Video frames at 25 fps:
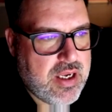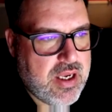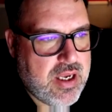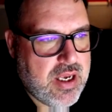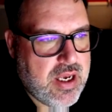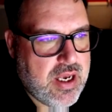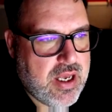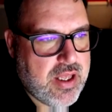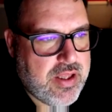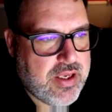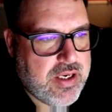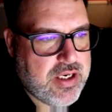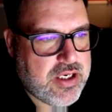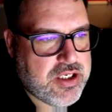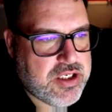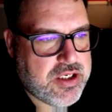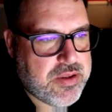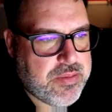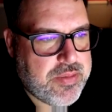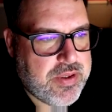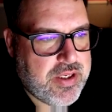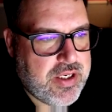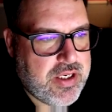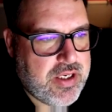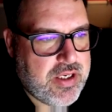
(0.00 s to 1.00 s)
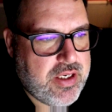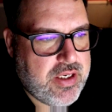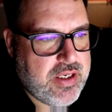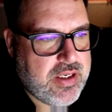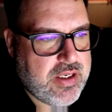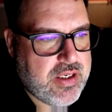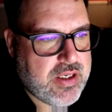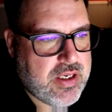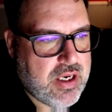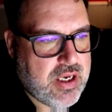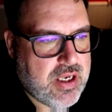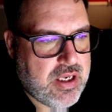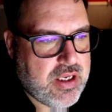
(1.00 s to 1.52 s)
I think it should be,
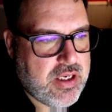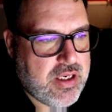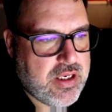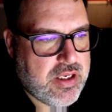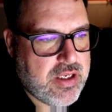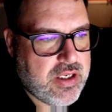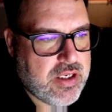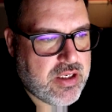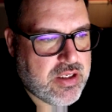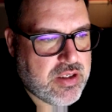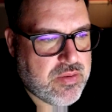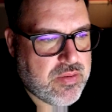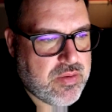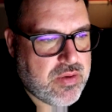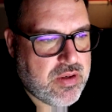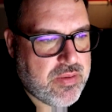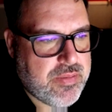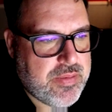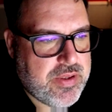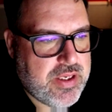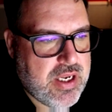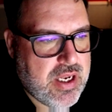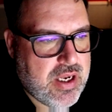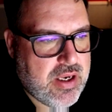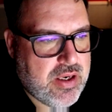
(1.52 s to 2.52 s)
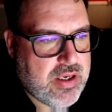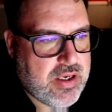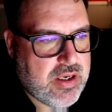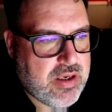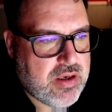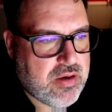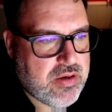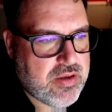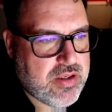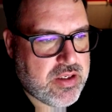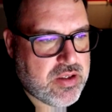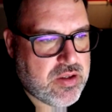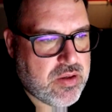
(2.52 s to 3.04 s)
uh, it doesn't want to be down here.
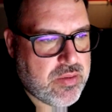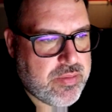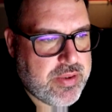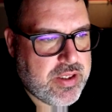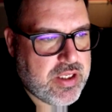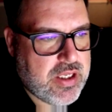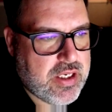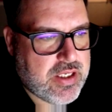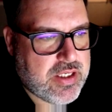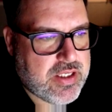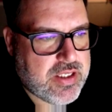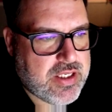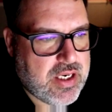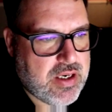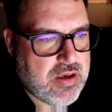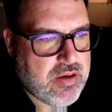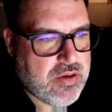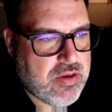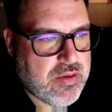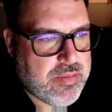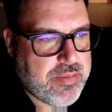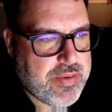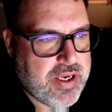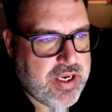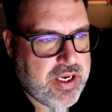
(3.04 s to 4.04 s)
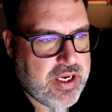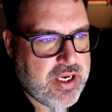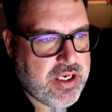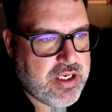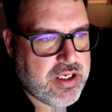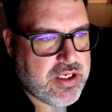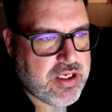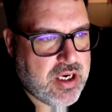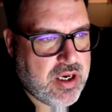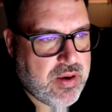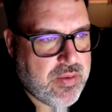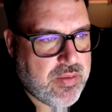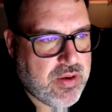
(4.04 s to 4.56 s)
This would be like center of the page.
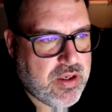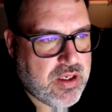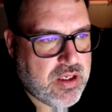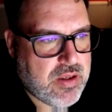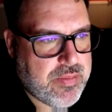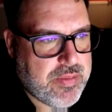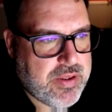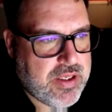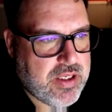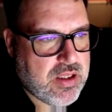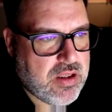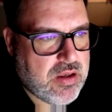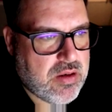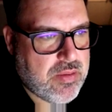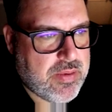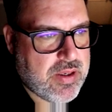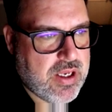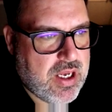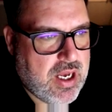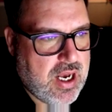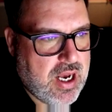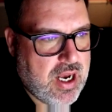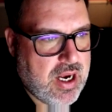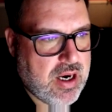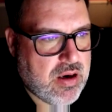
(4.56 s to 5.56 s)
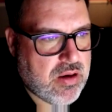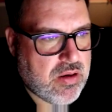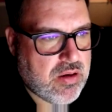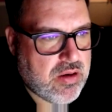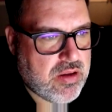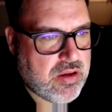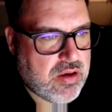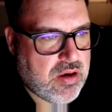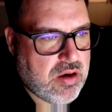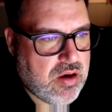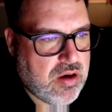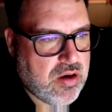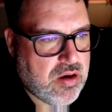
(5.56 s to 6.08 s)
I want it to be a little bit higher on the
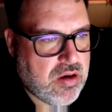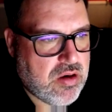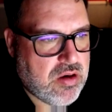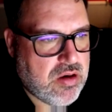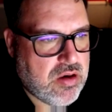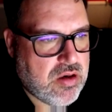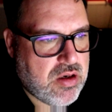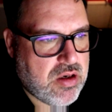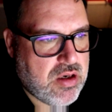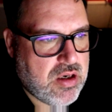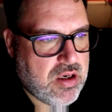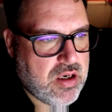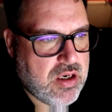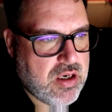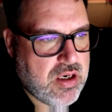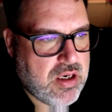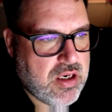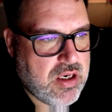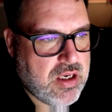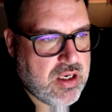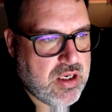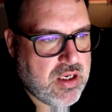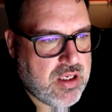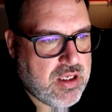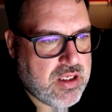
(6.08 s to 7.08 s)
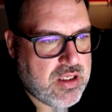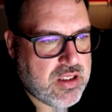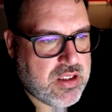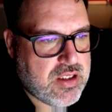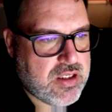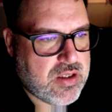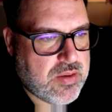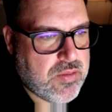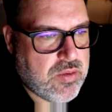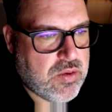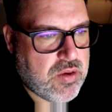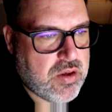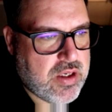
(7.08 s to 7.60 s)
heart,
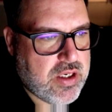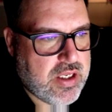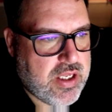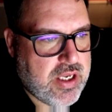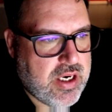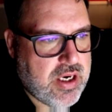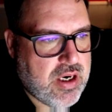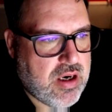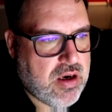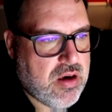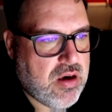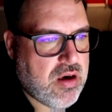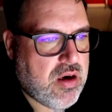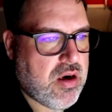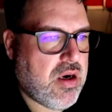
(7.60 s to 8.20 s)
somewhere in there.